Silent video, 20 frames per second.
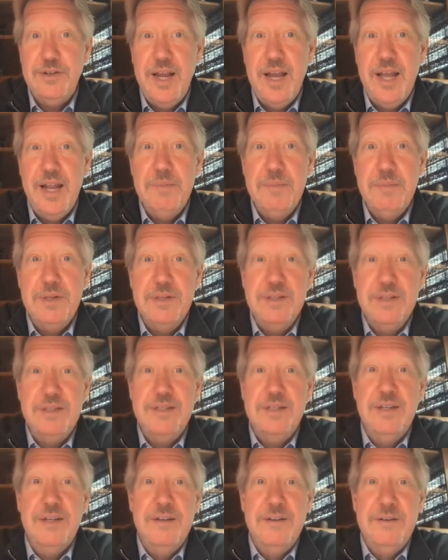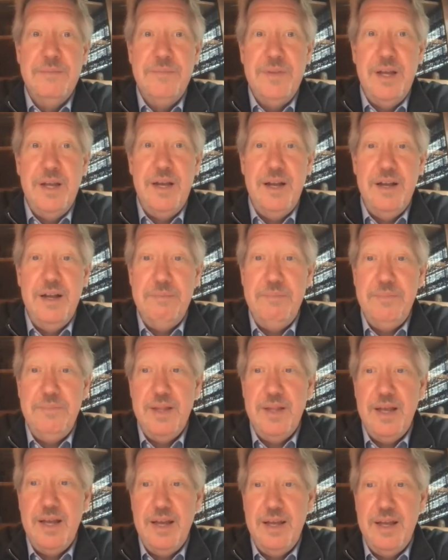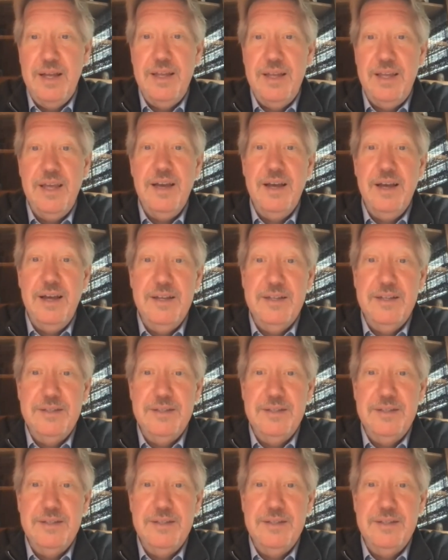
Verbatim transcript: animals? Uh, yeah.